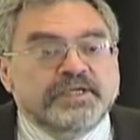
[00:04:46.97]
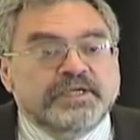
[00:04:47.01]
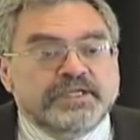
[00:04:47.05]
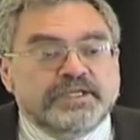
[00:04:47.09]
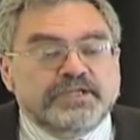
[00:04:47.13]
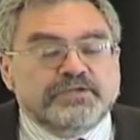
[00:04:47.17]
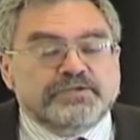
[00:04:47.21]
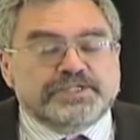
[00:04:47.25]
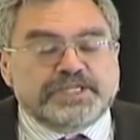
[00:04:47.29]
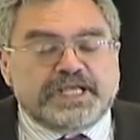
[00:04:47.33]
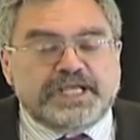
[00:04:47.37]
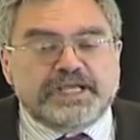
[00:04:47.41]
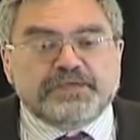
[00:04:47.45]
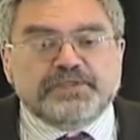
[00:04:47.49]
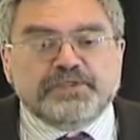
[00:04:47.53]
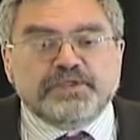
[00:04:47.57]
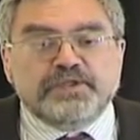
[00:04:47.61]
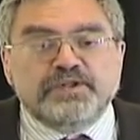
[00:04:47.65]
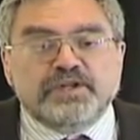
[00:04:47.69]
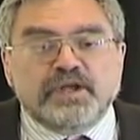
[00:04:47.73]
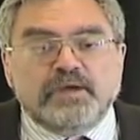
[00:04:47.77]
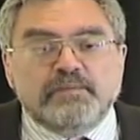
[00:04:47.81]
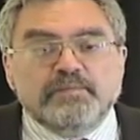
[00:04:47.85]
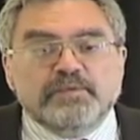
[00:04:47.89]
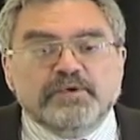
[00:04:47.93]
You take the
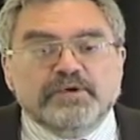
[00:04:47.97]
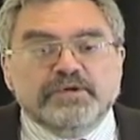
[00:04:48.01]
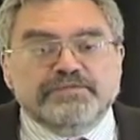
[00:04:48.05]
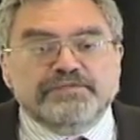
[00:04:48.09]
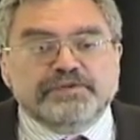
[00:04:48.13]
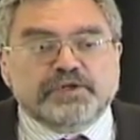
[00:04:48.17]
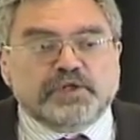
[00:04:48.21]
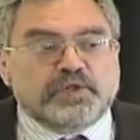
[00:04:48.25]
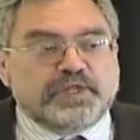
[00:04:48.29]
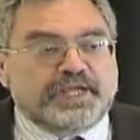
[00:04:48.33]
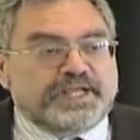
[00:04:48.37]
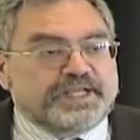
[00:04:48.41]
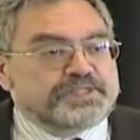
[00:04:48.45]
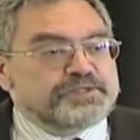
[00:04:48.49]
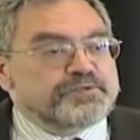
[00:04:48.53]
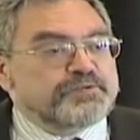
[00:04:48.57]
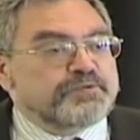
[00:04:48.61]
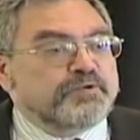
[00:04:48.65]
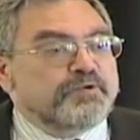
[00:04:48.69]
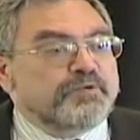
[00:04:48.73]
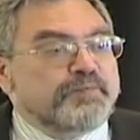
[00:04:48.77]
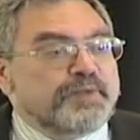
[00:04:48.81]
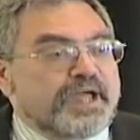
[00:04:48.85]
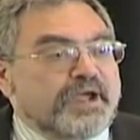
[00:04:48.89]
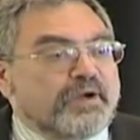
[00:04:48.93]
number of
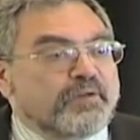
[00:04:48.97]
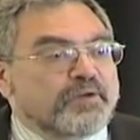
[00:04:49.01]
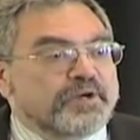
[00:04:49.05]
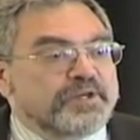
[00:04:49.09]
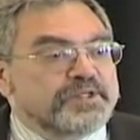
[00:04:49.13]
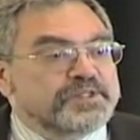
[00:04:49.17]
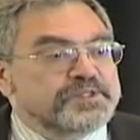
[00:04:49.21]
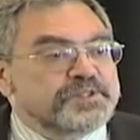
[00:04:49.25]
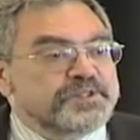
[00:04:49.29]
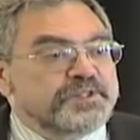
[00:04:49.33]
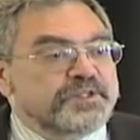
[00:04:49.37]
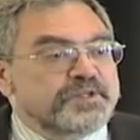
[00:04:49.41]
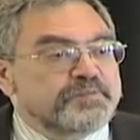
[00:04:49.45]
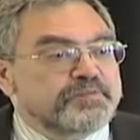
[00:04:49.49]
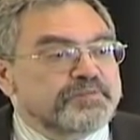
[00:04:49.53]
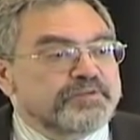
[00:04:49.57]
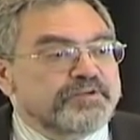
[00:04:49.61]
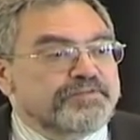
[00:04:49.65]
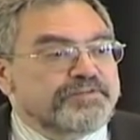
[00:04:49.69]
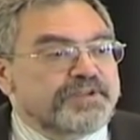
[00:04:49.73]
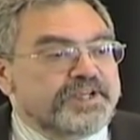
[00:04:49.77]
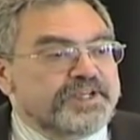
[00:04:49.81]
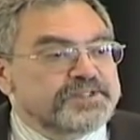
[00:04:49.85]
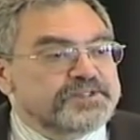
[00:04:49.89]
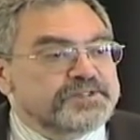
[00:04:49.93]
classroom hours that a
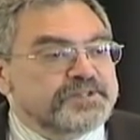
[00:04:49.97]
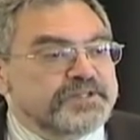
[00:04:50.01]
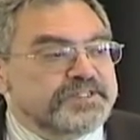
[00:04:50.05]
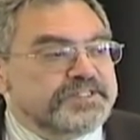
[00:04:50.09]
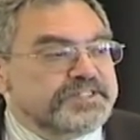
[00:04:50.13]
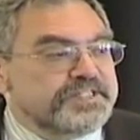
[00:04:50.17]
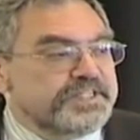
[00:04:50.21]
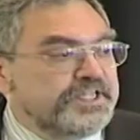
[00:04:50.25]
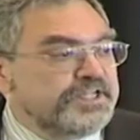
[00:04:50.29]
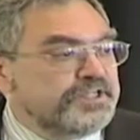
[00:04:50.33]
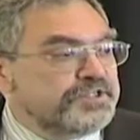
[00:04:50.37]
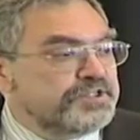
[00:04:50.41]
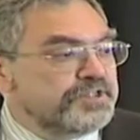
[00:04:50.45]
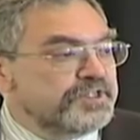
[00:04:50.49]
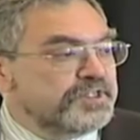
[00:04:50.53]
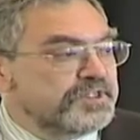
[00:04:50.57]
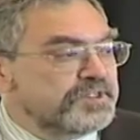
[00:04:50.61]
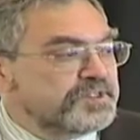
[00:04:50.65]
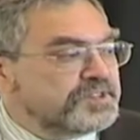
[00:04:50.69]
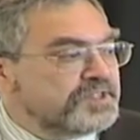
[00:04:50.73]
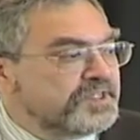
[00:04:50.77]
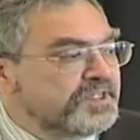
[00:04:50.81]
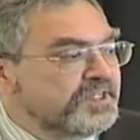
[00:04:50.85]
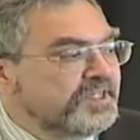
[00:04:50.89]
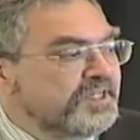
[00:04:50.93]
professor
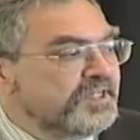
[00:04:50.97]
teaches,